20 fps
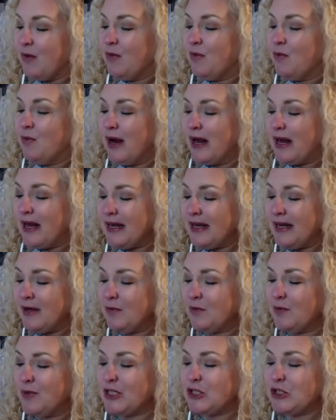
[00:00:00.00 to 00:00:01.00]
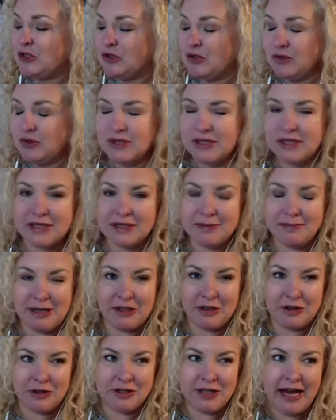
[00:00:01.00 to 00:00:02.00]
When we choose this
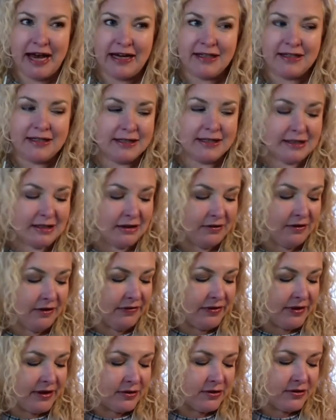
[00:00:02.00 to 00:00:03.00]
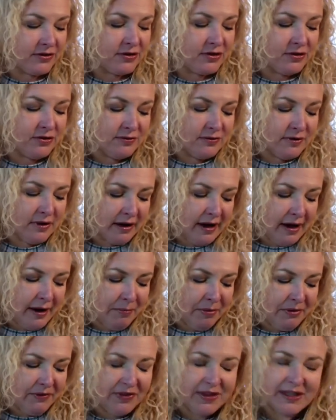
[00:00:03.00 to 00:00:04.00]
mentor text, there's a
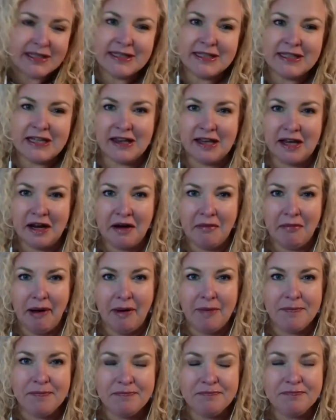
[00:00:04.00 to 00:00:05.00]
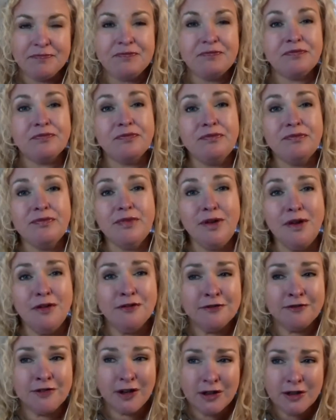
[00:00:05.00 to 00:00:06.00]
couple of things to think about.
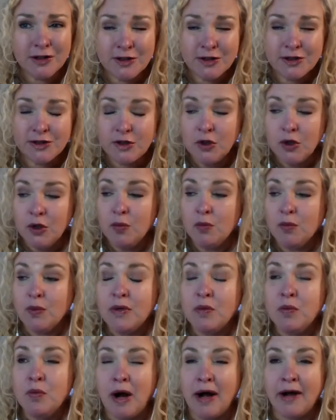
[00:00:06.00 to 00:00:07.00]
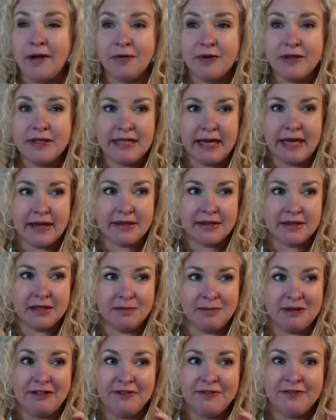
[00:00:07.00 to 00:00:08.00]
First, we want the text to
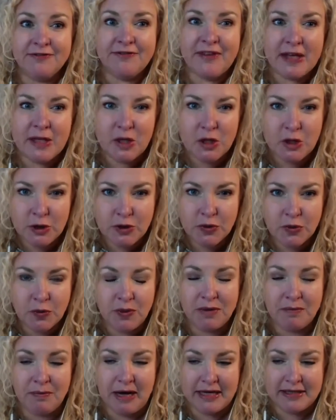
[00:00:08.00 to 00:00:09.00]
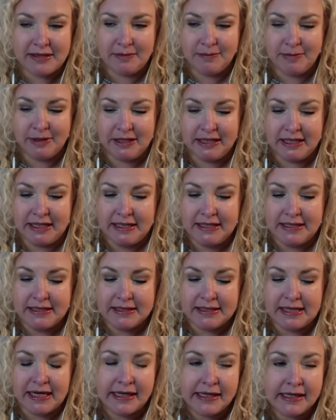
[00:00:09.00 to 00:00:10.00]
be filled with
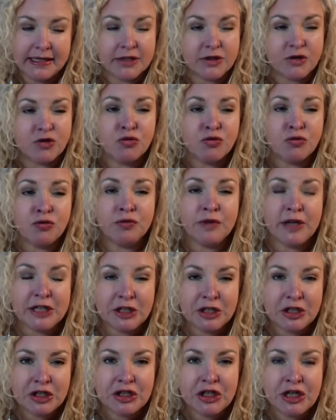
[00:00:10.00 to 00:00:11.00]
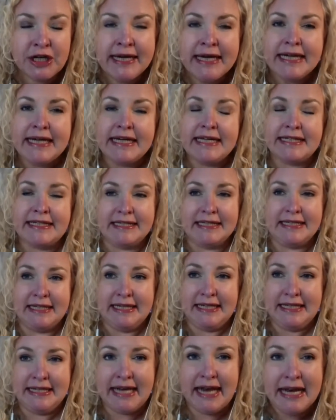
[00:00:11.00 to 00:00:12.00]
possibilities, that it is rich, it's
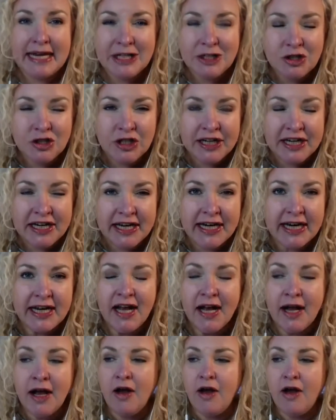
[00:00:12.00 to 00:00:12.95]
engaging.